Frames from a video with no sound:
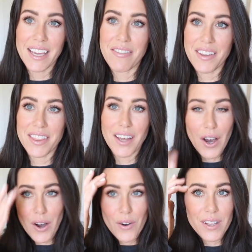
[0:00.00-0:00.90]
even
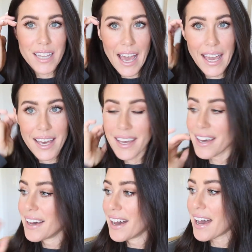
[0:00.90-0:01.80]
though like
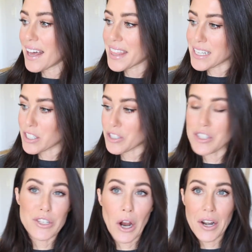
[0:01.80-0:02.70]
things are
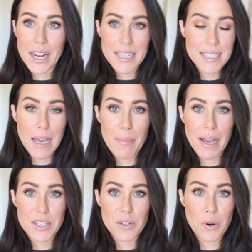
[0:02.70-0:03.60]
starting to get
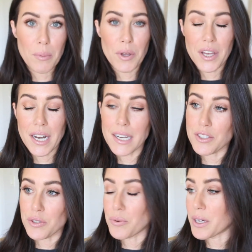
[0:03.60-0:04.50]
back to normal and I
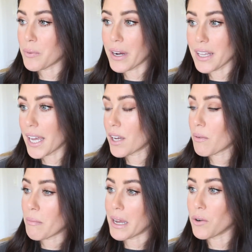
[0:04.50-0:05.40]
do want to wear
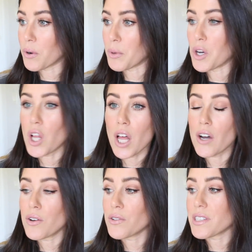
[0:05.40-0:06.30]
like my normal
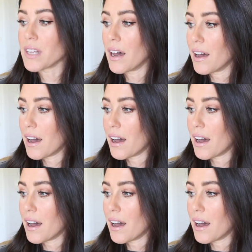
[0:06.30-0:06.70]
clothes